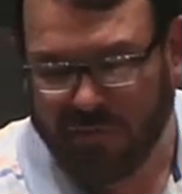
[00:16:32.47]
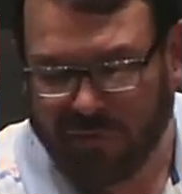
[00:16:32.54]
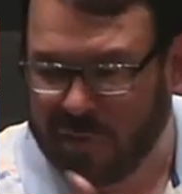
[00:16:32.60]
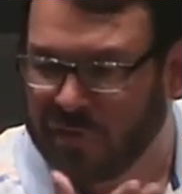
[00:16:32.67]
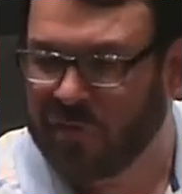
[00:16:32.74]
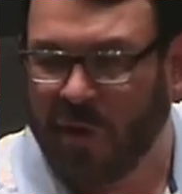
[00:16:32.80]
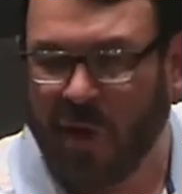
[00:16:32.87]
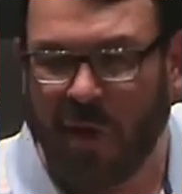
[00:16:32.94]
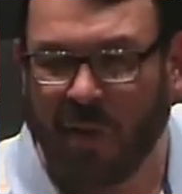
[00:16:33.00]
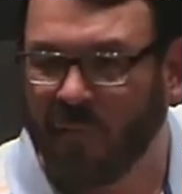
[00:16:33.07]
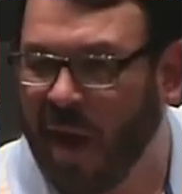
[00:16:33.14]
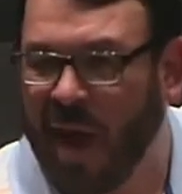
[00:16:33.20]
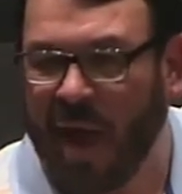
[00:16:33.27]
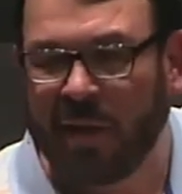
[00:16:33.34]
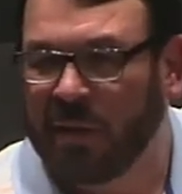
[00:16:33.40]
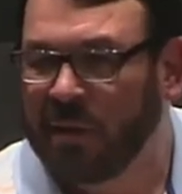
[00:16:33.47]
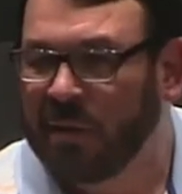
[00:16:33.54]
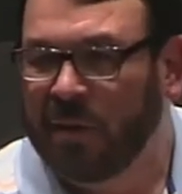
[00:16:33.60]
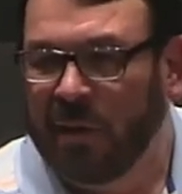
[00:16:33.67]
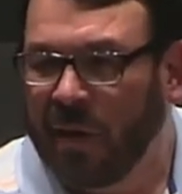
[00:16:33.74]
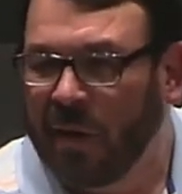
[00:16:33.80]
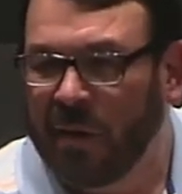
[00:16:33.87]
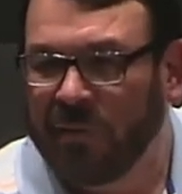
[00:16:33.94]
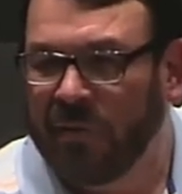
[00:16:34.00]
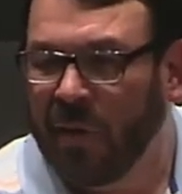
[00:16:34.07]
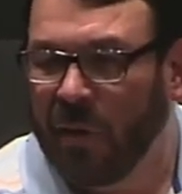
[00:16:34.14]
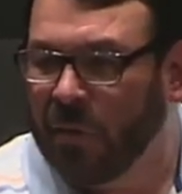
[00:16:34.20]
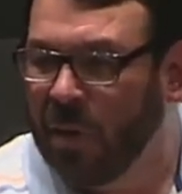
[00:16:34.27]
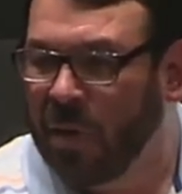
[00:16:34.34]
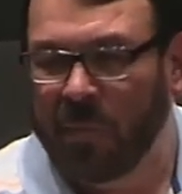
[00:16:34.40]
It's going to start right on the
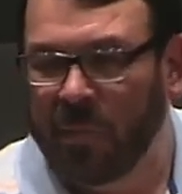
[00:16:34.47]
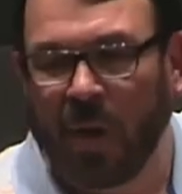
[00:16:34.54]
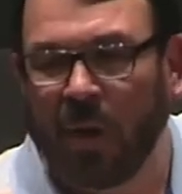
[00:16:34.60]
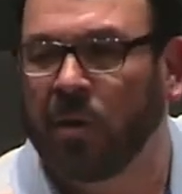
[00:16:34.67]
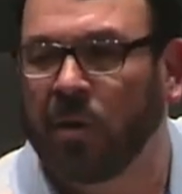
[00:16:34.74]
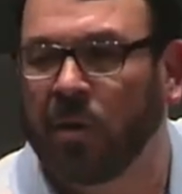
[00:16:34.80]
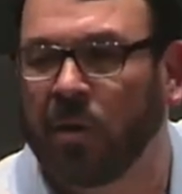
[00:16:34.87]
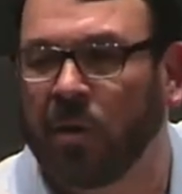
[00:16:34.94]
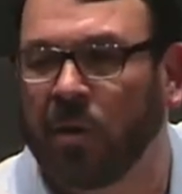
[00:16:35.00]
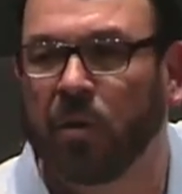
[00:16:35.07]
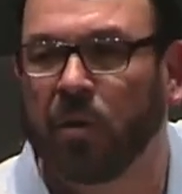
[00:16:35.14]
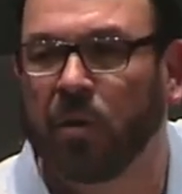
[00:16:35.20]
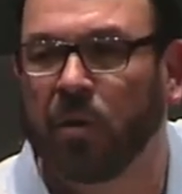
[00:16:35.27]
Oklahoma-Arkansas